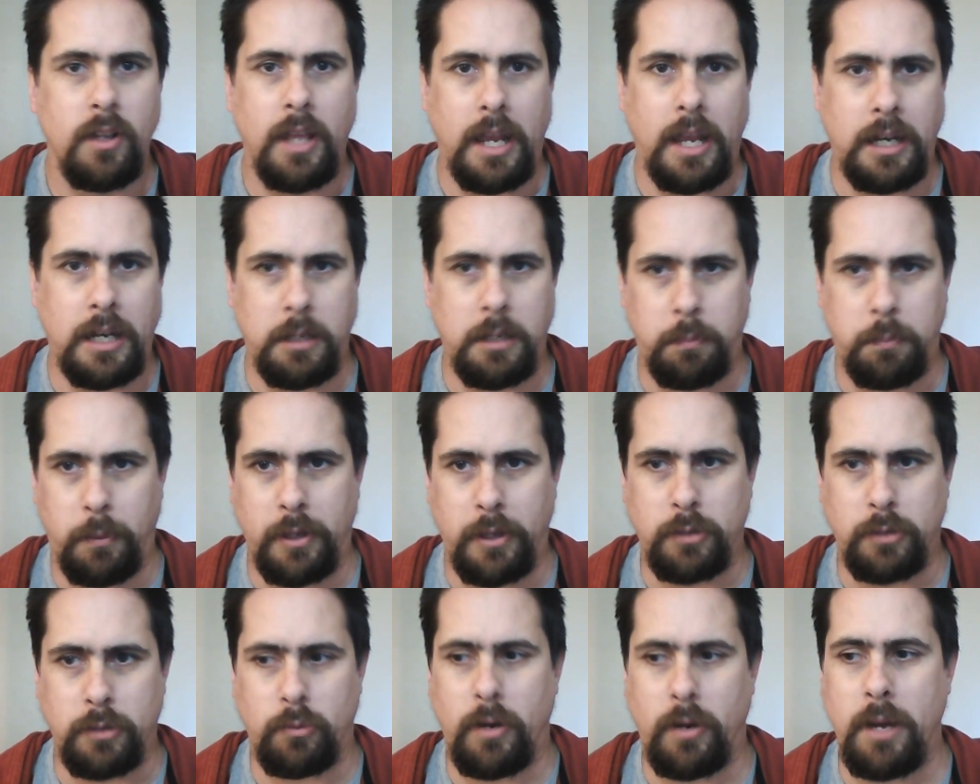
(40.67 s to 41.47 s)
any
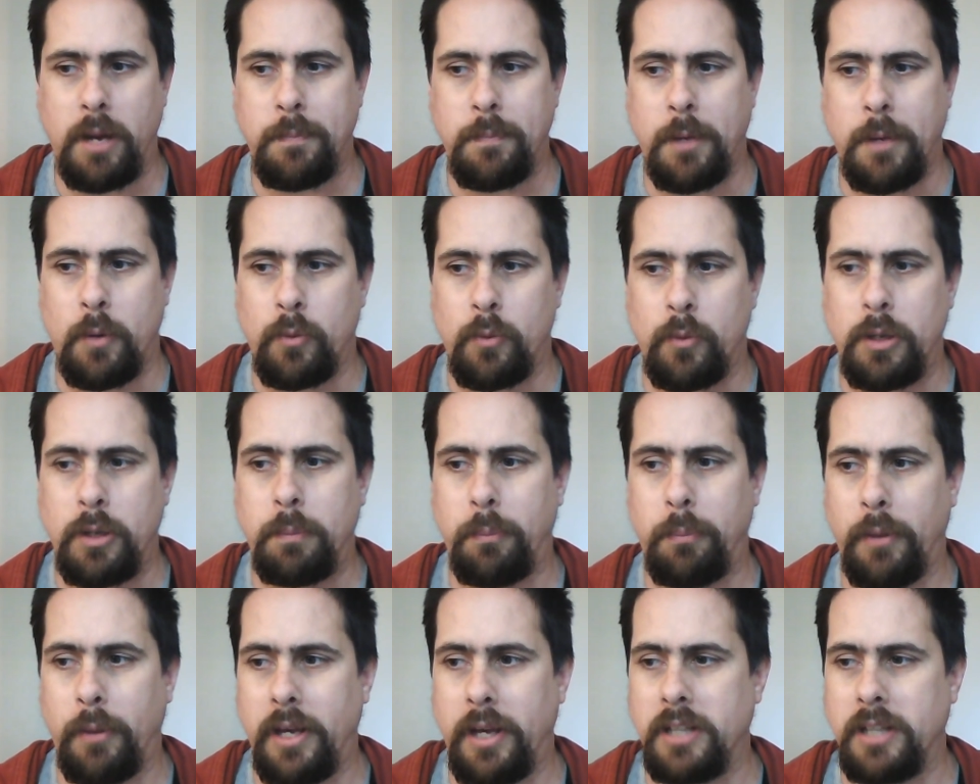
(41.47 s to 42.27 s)
place where I have my
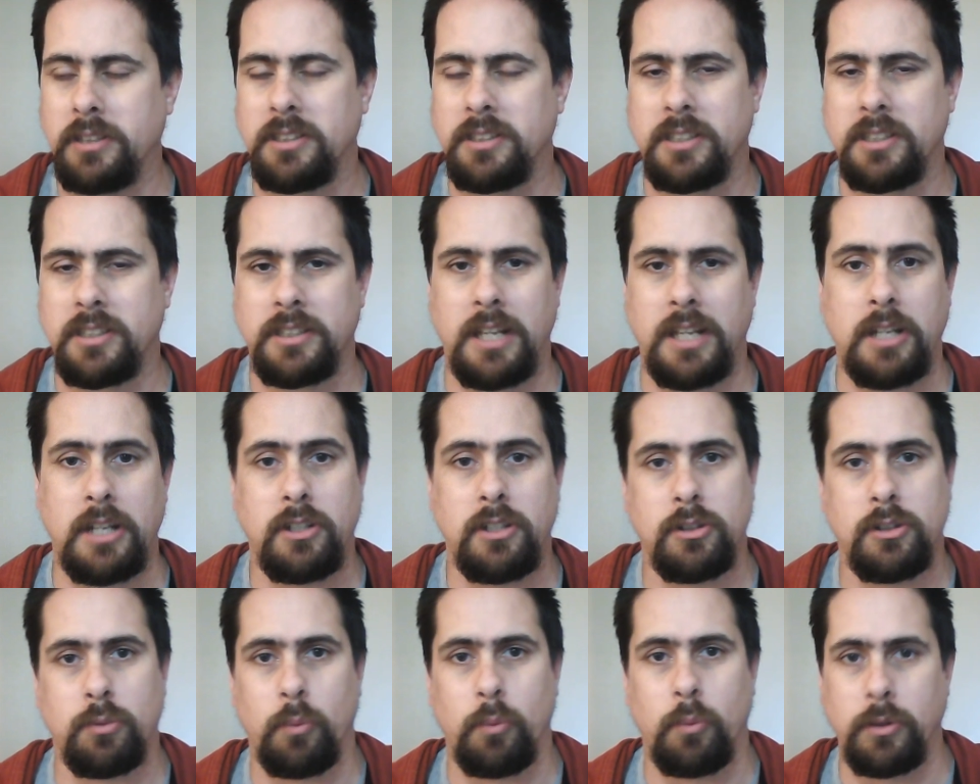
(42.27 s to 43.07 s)
replens because I
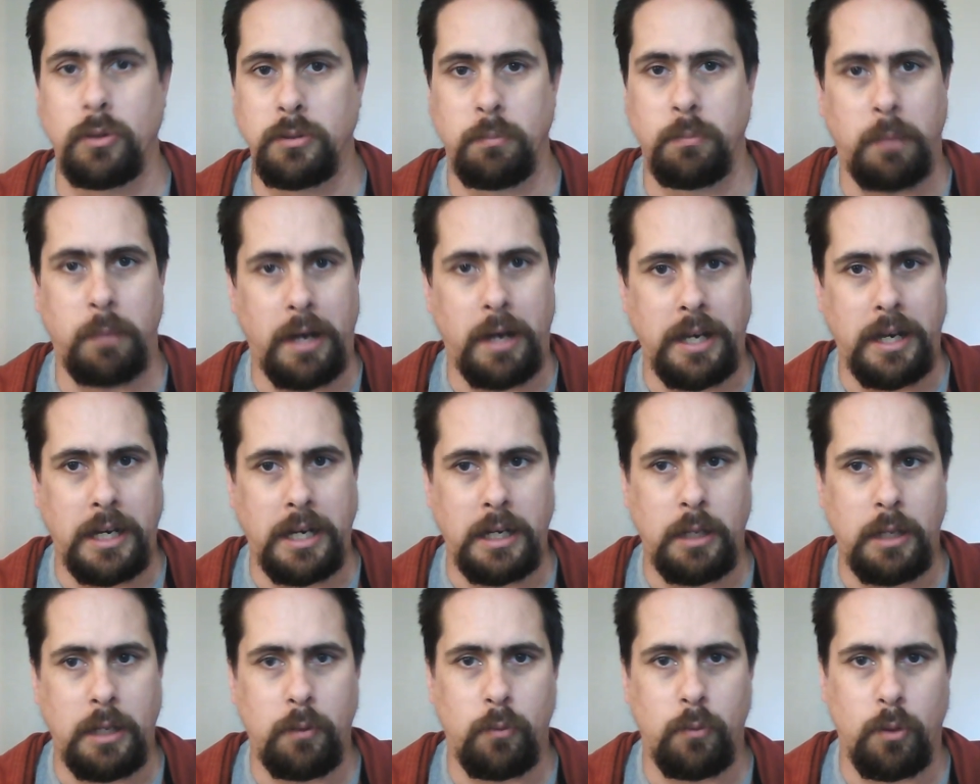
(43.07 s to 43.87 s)
just wasn't
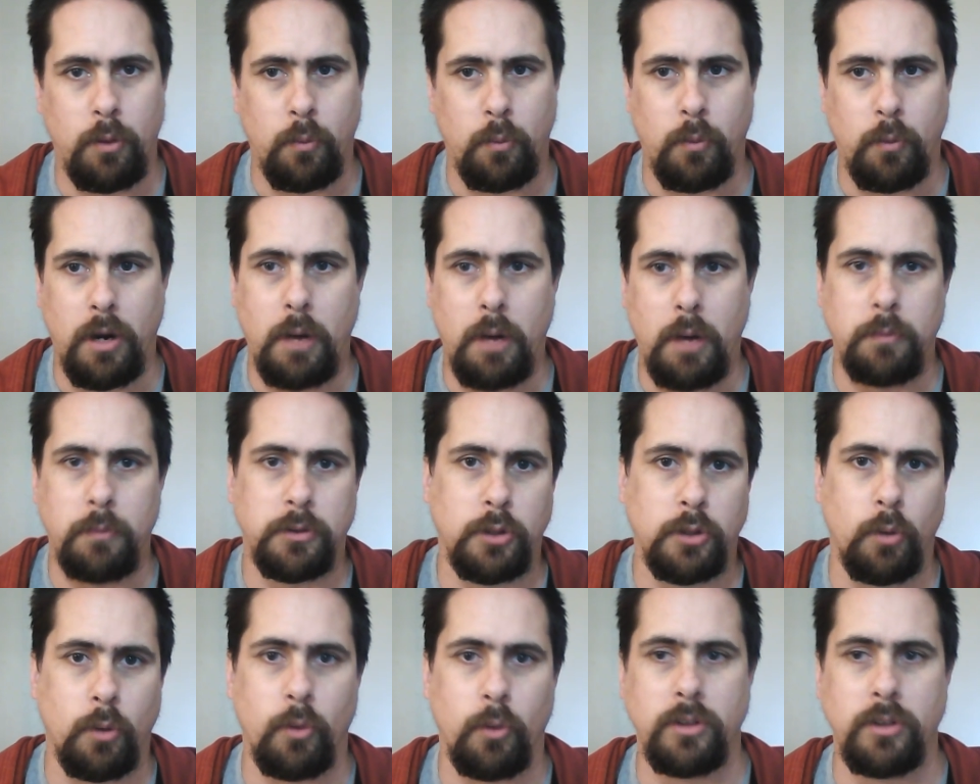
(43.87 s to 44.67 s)
buying any with where I was
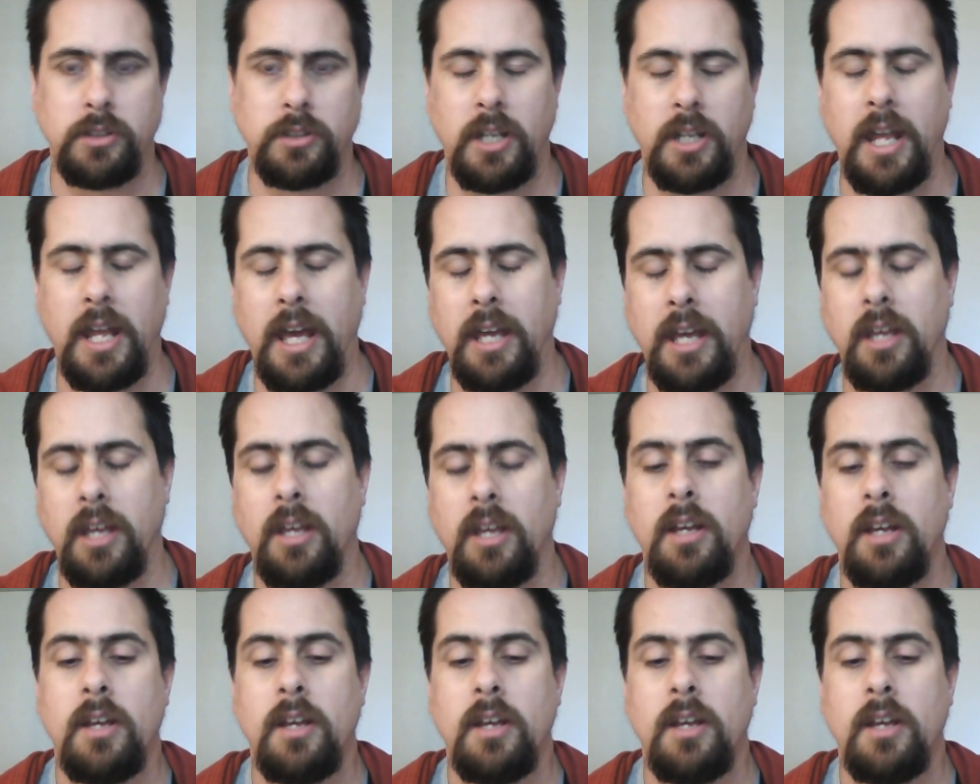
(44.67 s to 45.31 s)
going today.